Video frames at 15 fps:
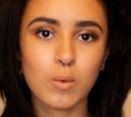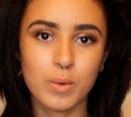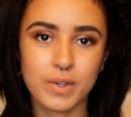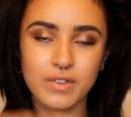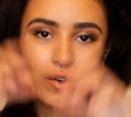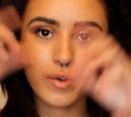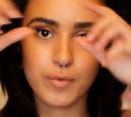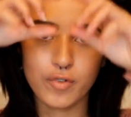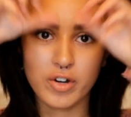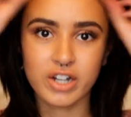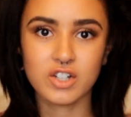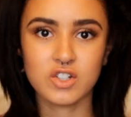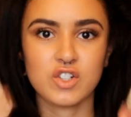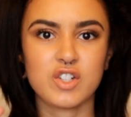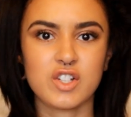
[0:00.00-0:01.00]
with no
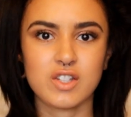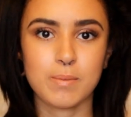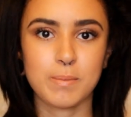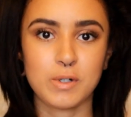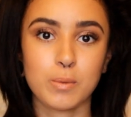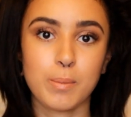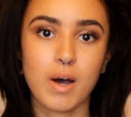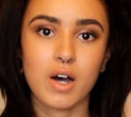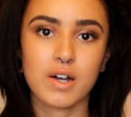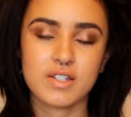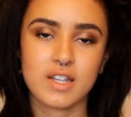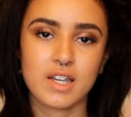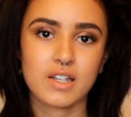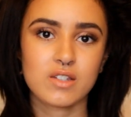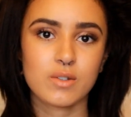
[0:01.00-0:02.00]
fringe and just a middle
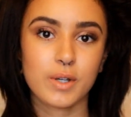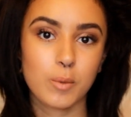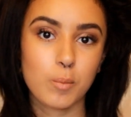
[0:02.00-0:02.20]
parting so I